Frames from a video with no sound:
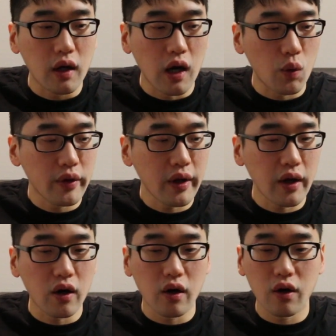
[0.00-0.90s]
I want
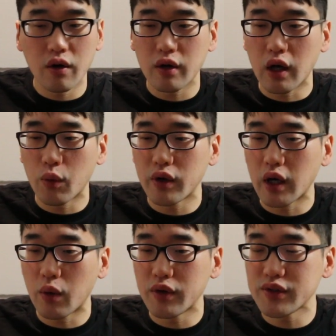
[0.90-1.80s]

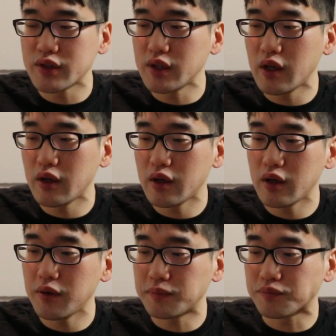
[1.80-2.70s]
to
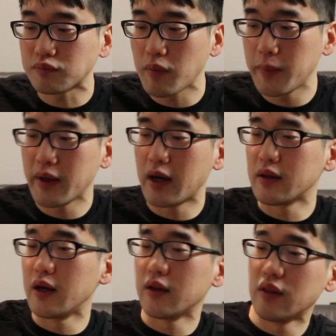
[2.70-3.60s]
say maybe I
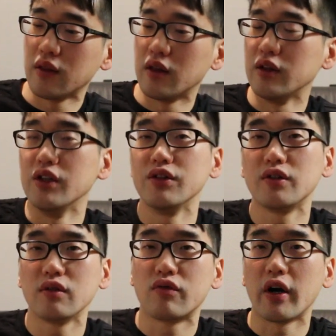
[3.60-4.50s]
like the
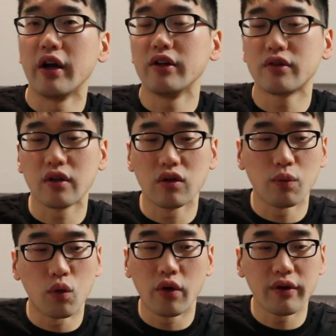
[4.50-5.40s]
yeasted varieties a little
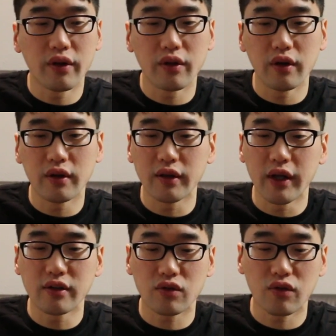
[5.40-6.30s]
more than the
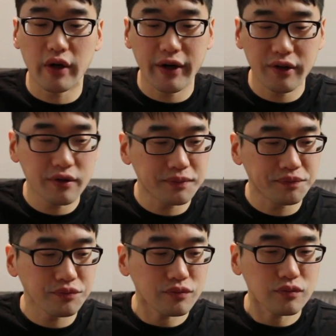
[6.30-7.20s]
denser varieties.
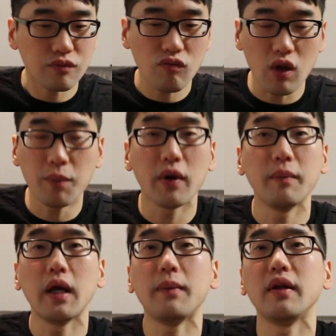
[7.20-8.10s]
But
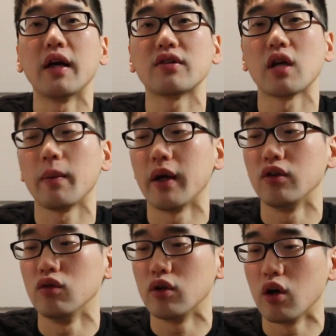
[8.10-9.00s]
maybe next time I
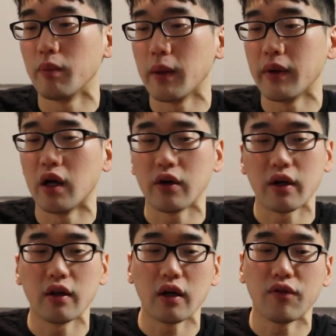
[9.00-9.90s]
do go, maybe I'll
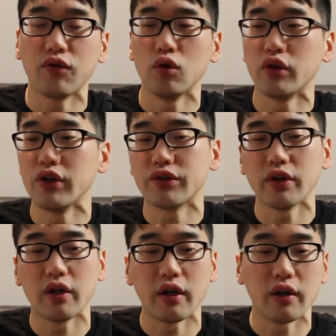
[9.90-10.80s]
get like a few
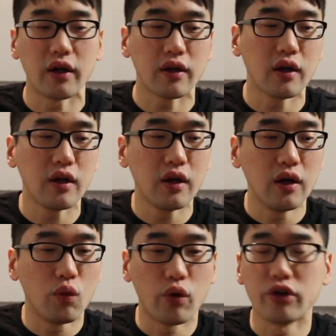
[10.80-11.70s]
yeasted and like
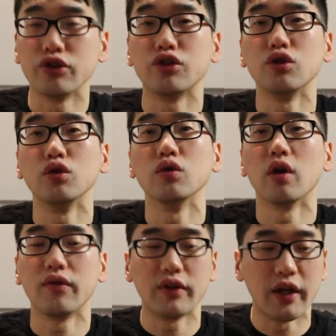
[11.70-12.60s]
1 or 2
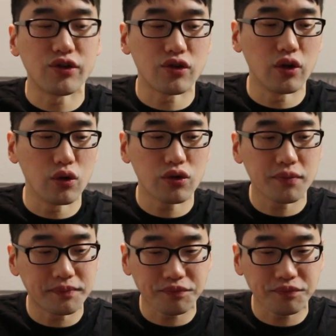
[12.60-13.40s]
of the denser doughs.